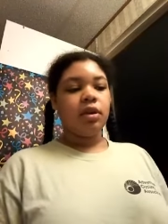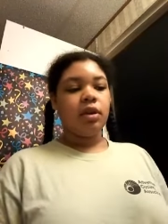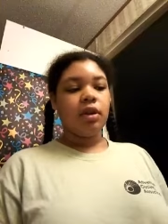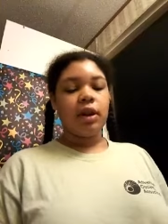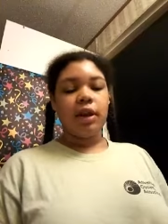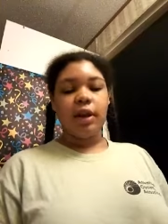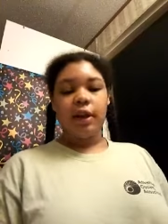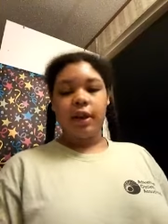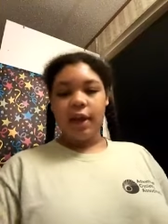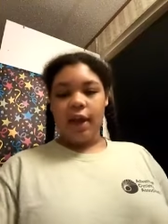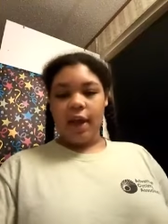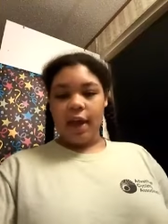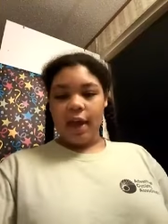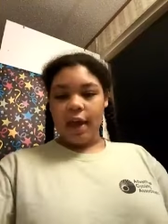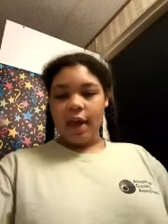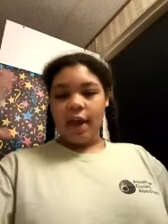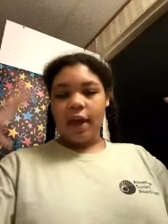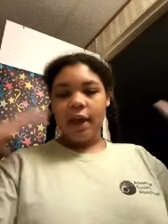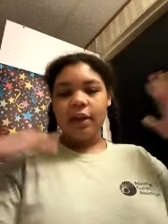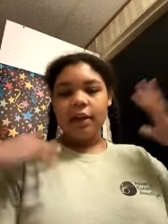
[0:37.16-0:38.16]
like,
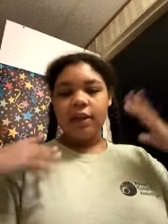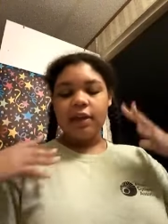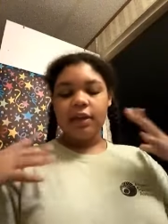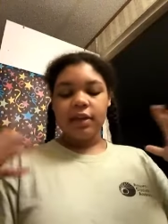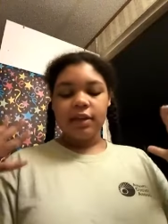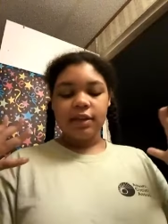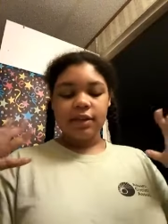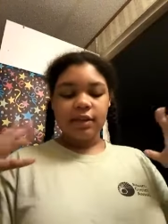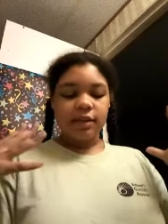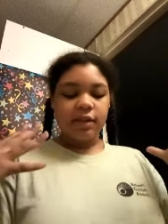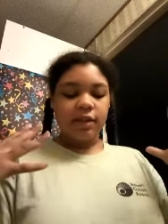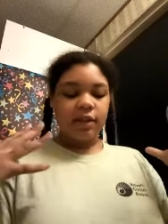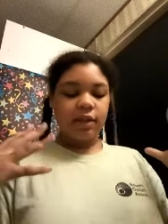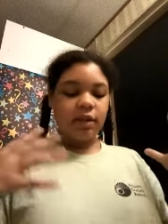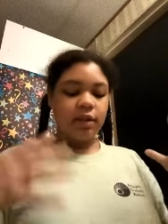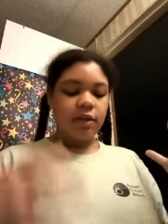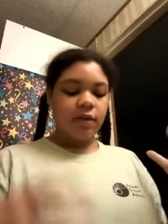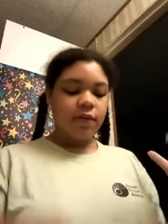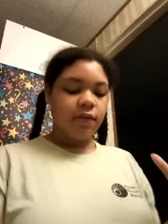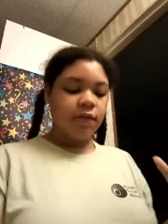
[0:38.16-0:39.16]
acne
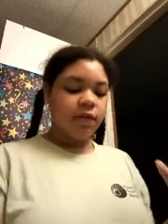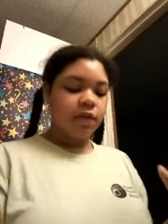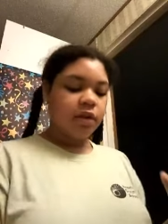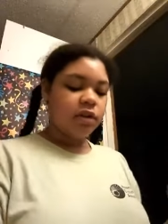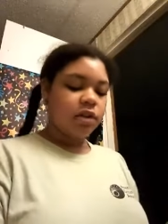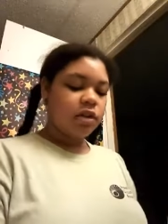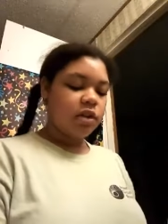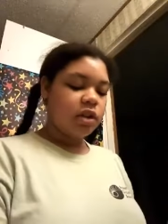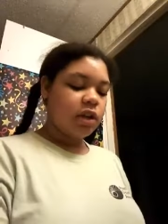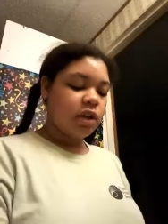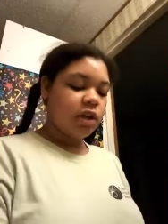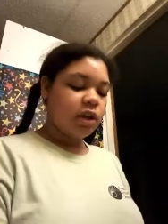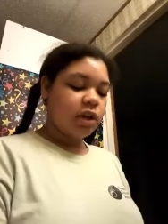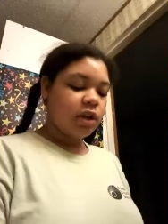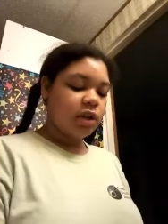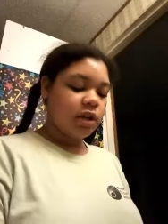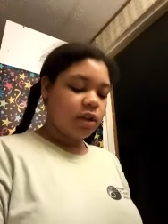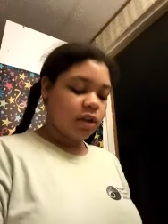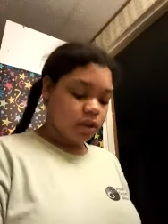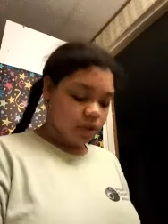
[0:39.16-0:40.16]
stuff. and
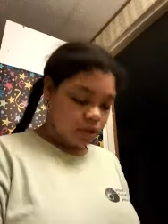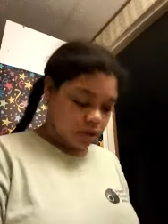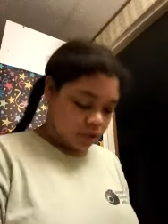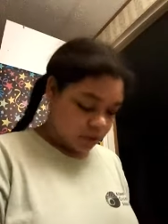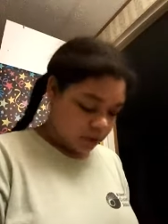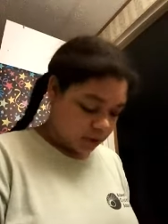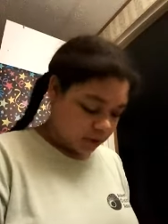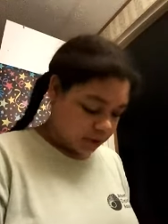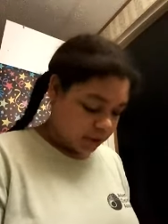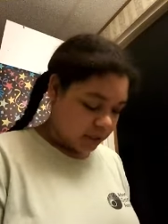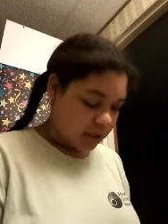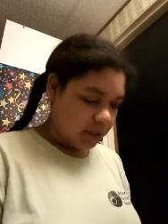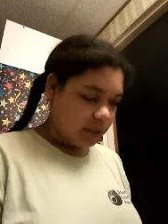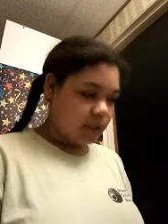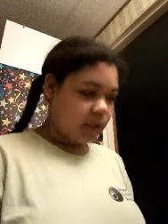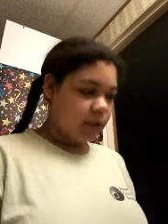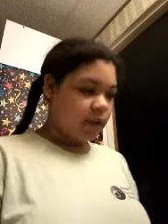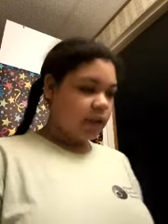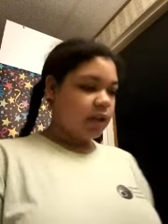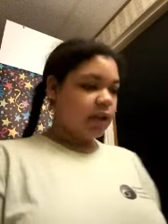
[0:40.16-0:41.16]
trying not to get
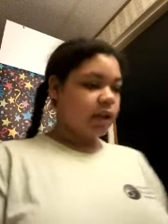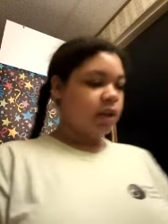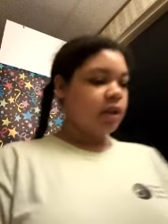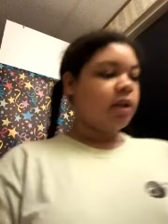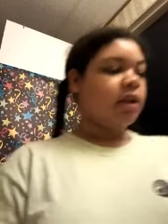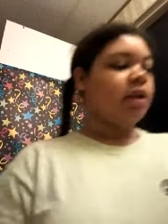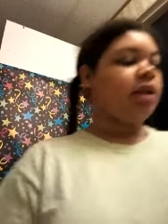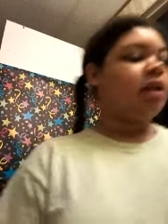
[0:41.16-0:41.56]
any.